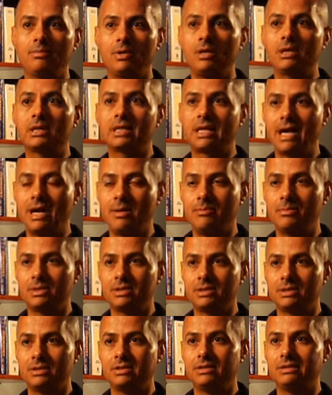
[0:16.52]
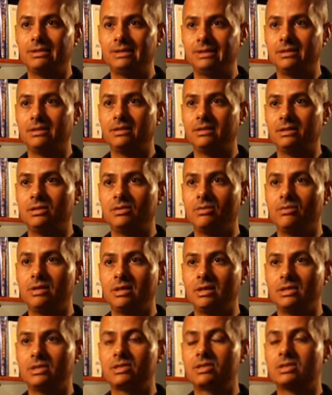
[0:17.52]
per capita in the
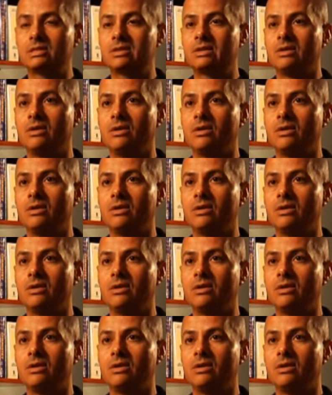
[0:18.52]
US,